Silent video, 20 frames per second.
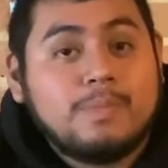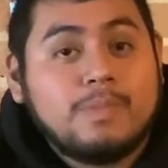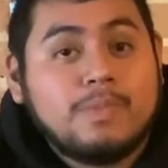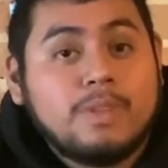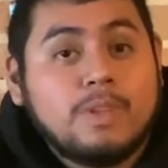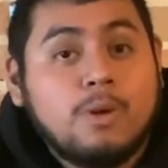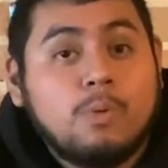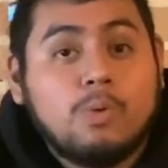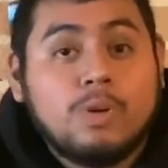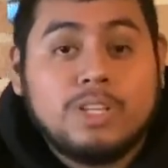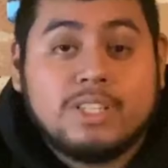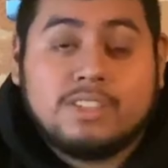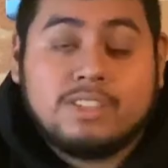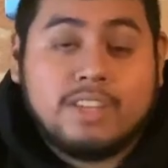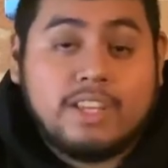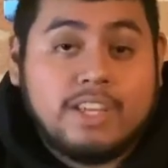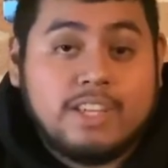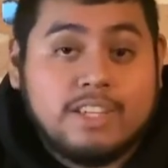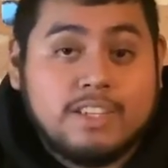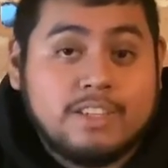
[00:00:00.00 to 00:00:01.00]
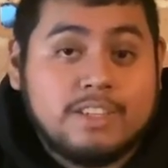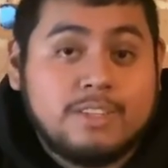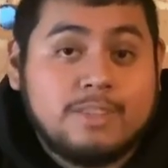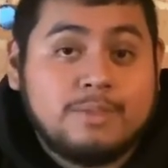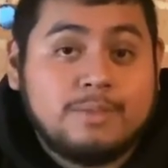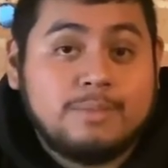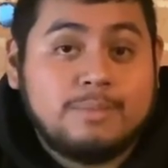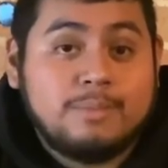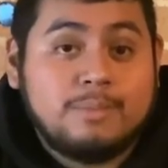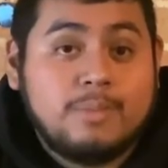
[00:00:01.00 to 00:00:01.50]
what it's like
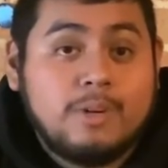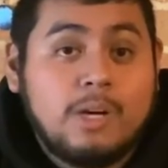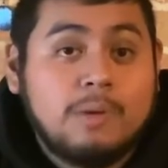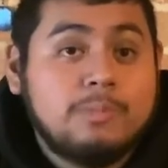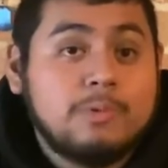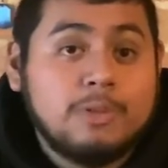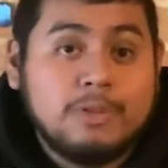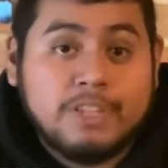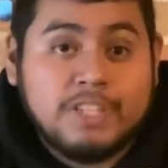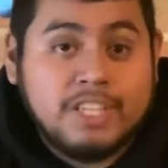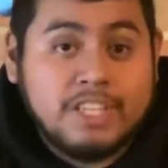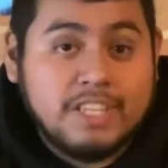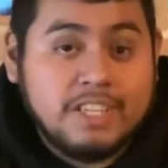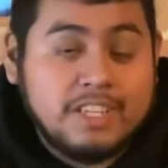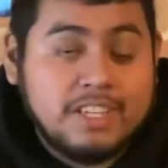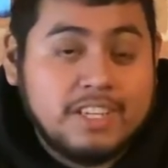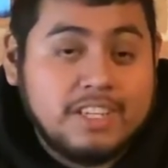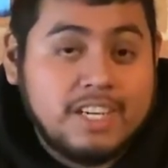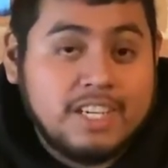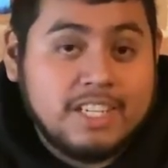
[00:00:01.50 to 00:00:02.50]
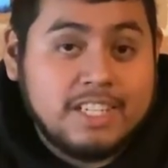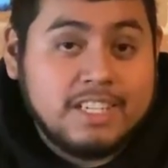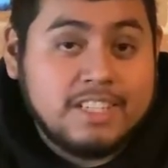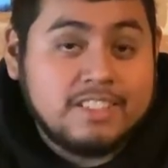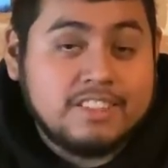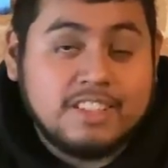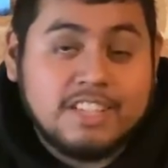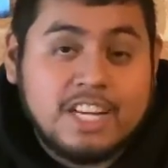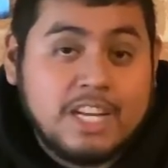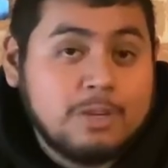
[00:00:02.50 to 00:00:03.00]
uploading, I guess,
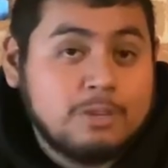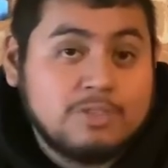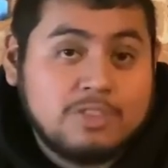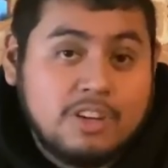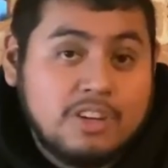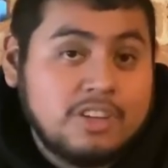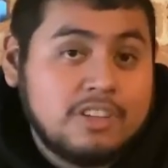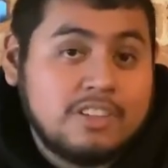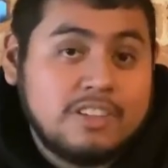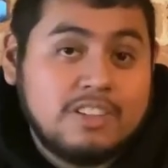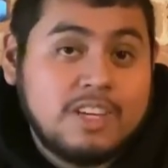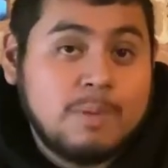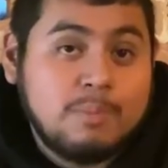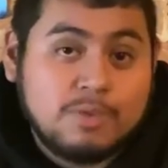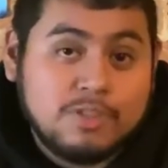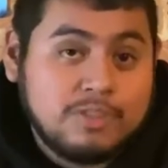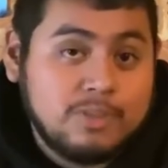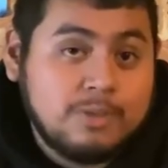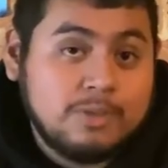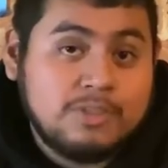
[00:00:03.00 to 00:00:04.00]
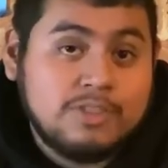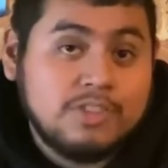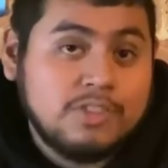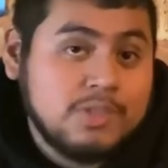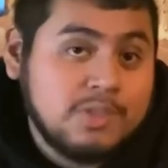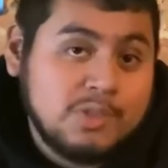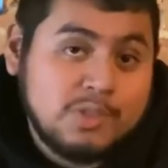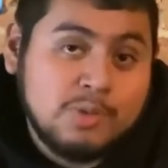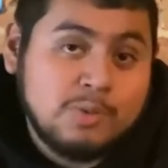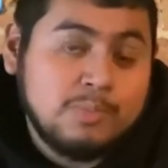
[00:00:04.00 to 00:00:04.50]
an IdleTalk episode to
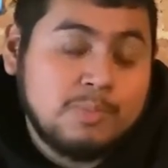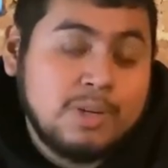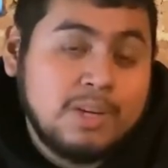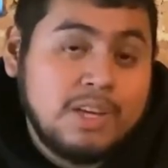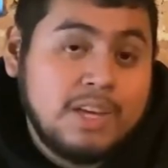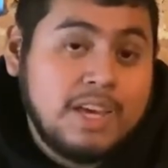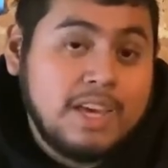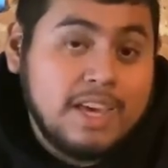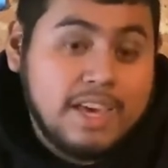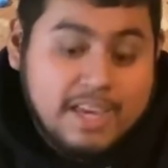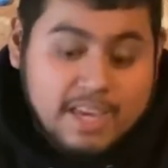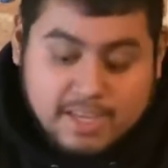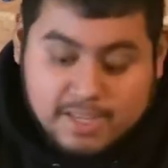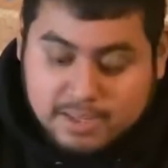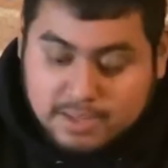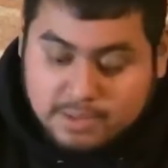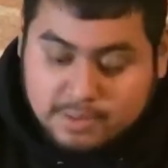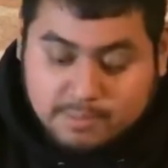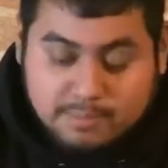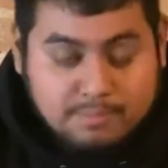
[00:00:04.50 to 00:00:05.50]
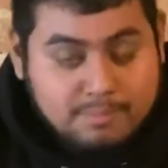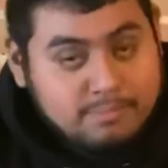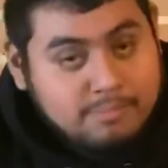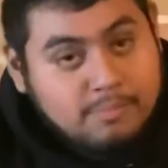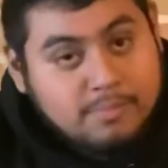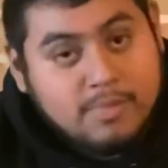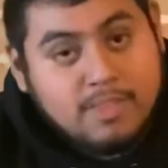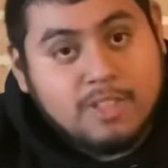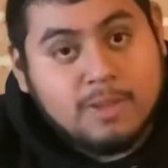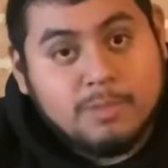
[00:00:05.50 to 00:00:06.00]
YouTube. And
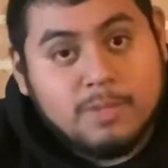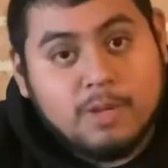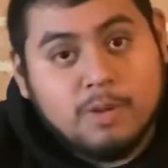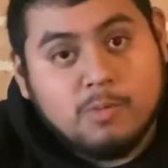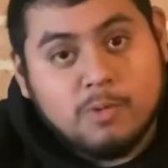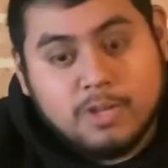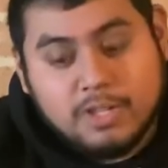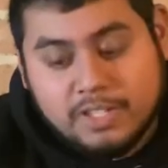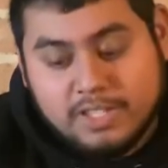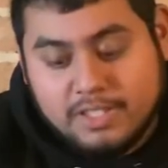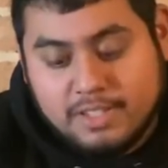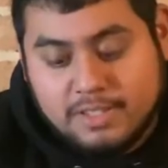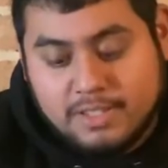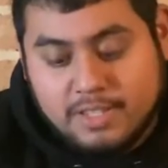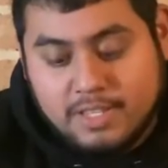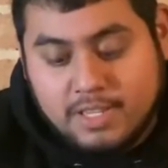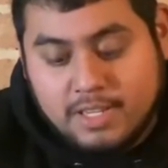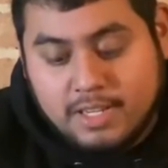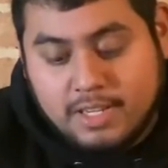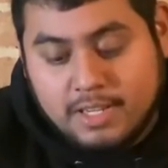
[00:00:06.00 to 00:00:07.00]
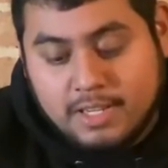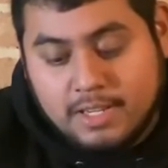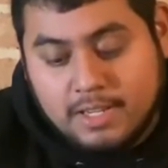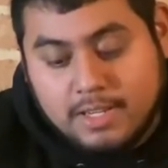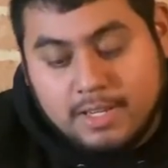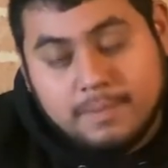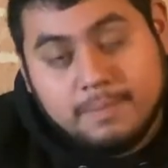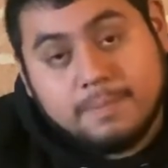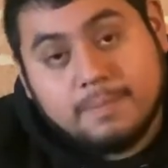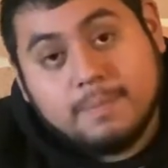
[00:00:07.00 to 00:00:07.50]
thumbnail work.
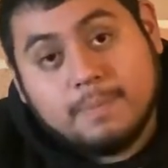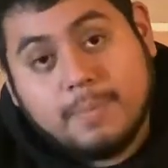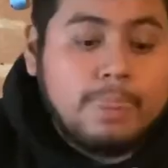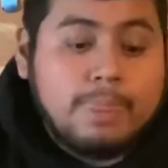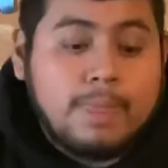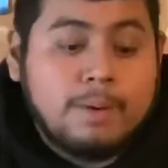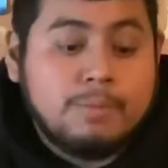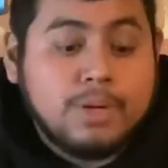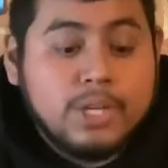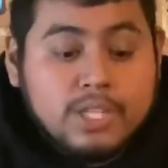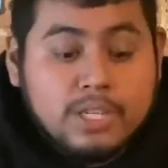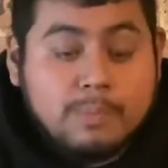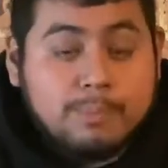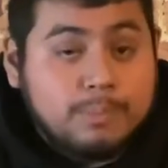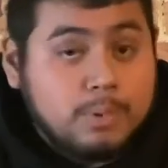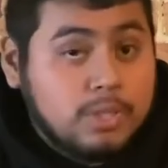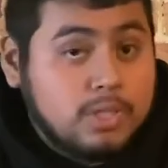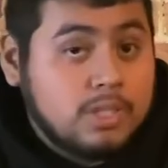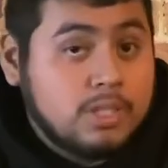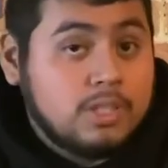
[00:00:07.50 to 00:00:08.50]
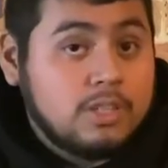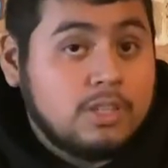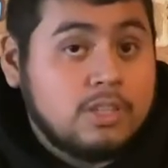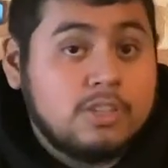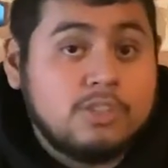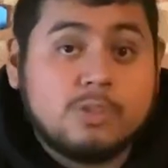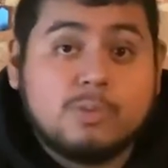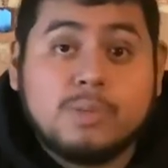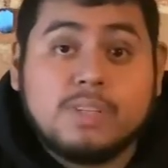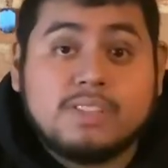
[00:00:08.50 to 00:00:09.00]
I'm reading a book,
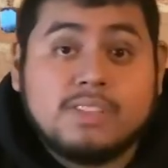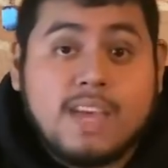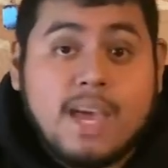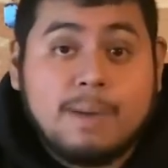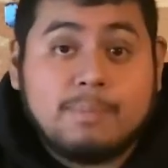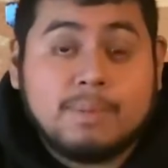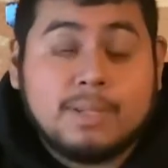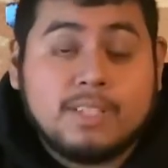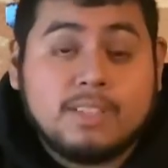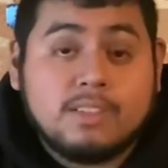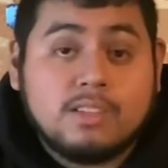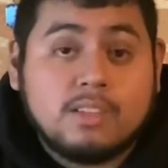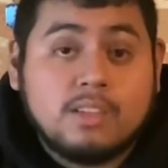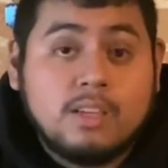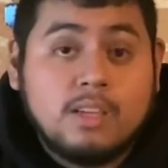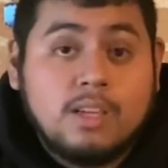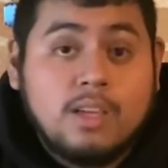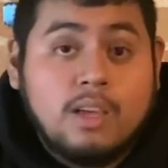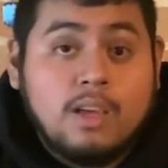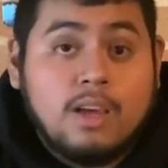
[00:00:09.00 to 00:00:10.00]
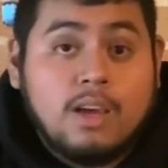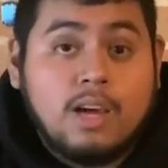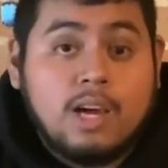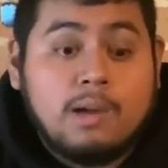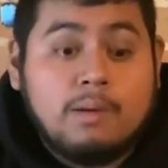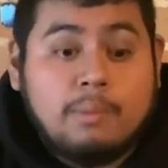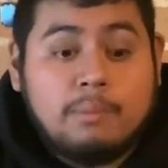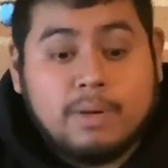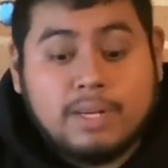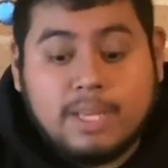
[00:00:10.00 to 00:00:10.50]
100 Ways to Happiness.
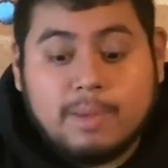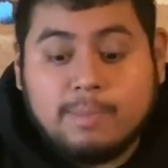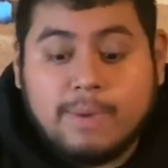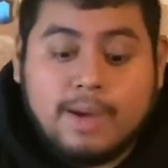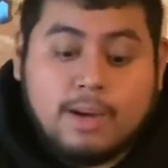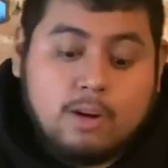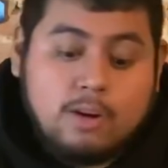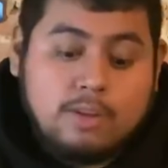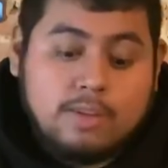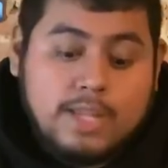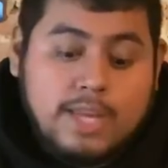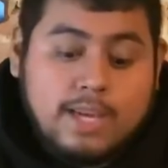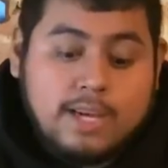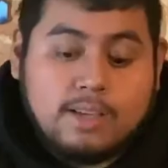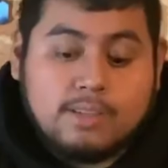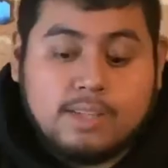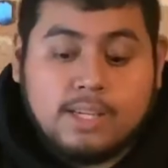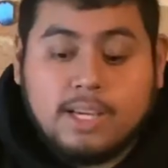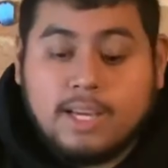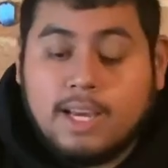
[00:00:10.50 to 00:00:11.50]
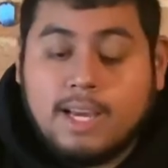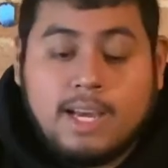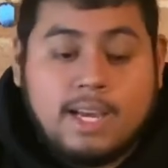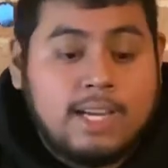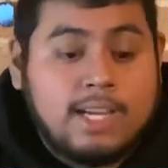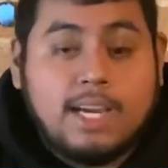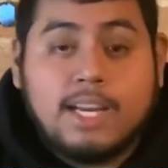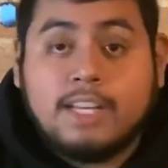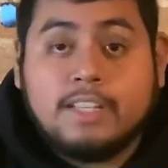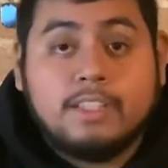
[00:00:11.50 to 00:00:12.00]
I'm going to get back on that because I
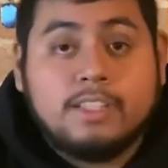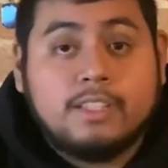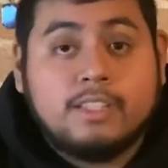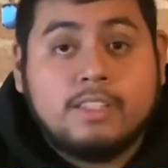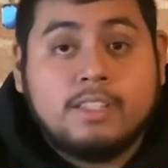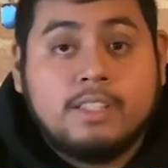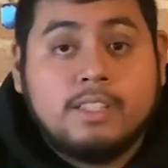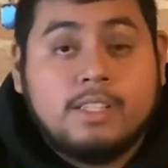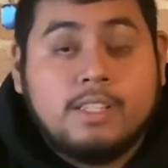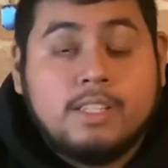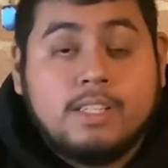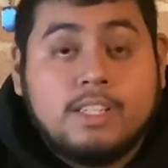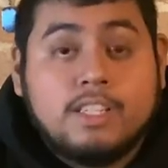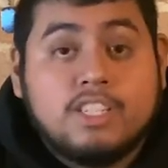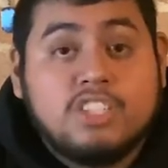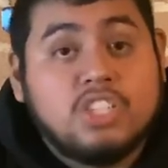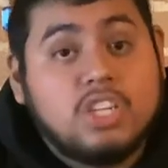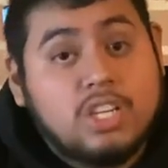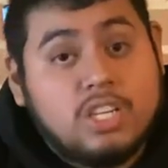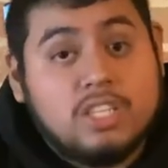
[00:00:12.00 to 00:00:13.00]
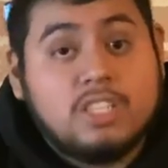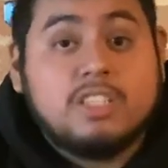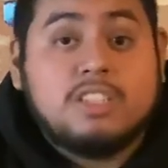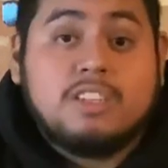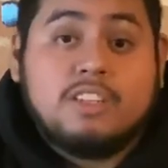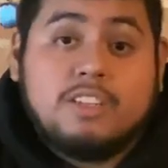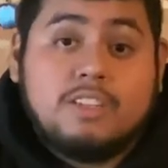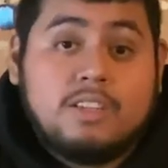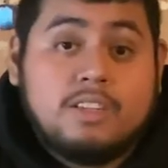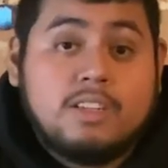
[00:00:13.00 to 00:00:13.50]
got it done.
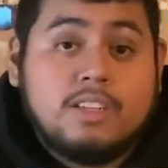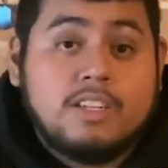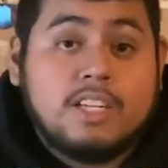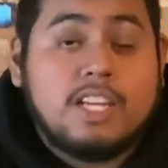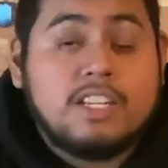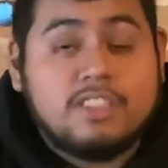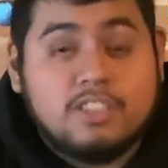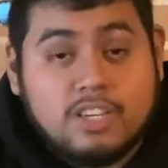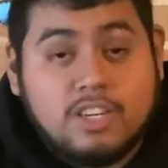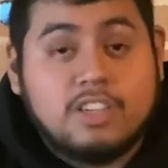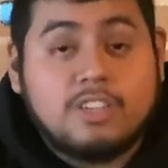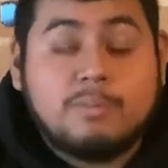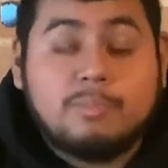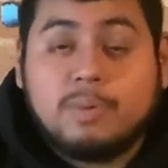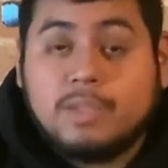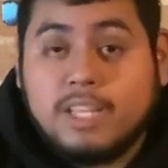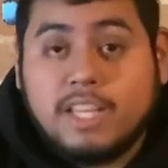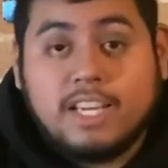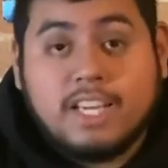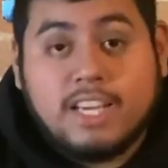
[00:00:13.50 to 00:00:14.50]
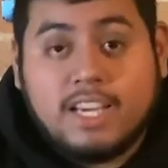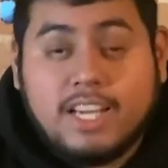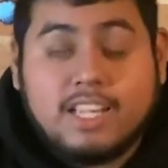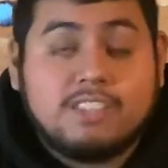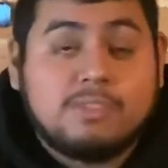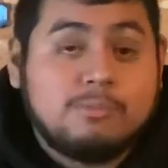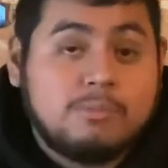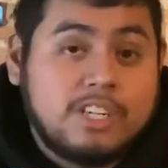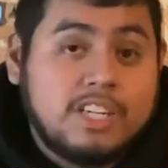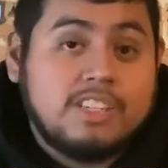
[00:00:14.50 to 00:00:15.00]
Not done, but I got
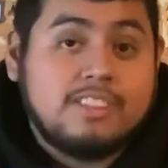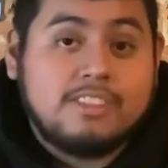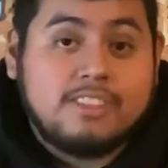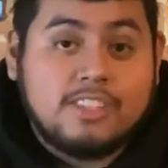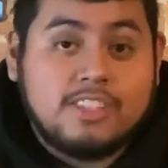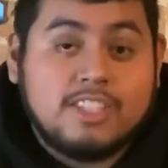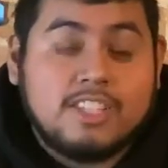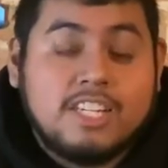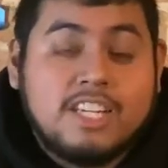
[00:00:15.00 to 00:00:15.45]
some days done